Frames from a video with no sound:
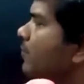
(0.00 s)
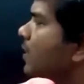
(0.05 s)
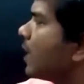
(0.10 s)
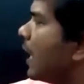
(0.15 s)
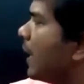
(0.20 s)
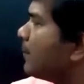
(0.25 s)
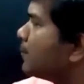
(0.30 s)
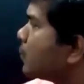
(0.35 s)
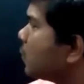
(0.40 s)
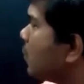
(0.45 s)

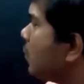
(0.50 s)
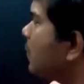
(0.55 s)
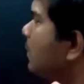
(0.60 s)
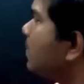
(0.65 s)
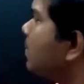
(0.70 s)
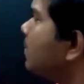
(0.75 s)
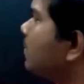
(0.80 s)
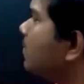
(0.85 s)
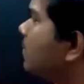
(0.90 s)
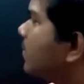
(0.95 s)

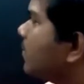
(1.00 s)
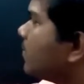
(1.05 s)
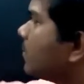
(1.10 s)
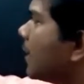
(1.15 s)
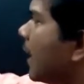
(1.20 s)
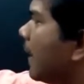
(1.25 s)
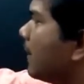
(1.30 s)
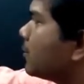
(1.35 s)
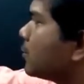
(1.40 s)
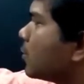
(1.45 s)
absolute
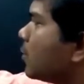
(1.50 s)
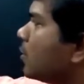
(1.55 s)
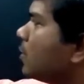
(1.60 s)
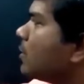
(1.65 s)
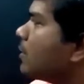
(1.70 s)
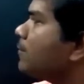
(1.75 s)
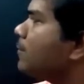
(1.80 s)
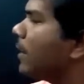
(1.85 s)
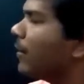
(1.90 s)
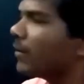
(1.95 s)

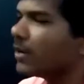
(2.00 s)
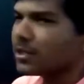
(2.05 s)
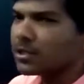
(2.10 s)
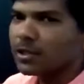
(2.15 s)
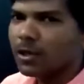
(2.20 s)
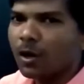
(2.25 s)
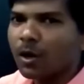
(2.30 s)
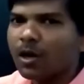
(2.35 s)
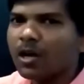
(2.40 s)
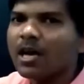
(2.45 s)
powers
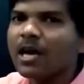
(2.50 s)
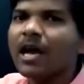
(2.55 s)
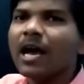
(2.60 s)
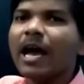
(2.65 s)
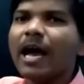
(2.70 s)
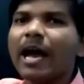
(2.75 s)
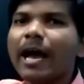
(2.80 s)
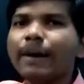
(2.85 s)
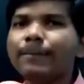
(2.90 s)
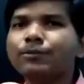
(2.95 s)

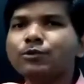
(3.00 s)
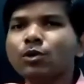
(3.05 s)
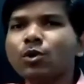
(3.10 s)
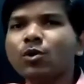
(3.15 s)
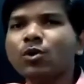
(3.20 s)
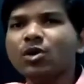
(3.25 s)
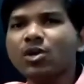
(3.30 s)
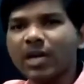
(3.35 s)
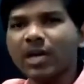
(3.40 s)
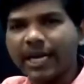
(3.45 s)
or
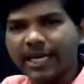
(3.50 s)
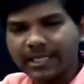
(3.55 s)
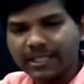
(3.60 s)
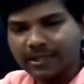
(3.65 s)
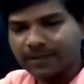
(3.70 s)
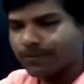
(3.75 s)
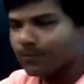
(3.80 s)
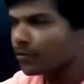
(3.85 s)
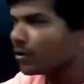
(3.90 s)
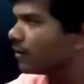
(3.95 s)
absolute right
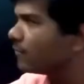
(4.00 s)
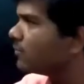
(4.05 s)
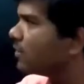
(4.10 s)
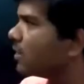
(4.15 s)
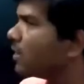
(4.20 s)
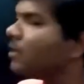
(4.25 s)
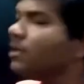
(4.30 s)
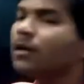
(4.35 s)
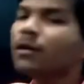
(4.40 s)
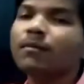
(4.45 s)
of
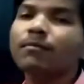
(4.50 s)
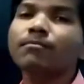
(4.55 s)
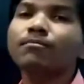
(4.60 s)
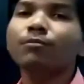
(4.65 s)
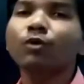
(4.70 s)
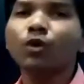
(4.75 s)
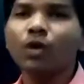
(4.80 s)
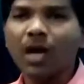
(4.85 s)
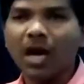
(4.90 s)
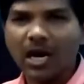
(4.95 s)
the
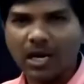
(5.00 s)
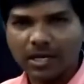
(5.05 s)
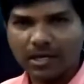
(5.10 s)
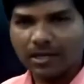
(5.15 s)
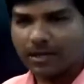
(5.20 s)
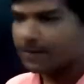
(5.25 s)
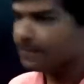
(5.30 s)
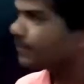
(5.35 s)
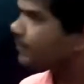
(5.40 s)
monarch.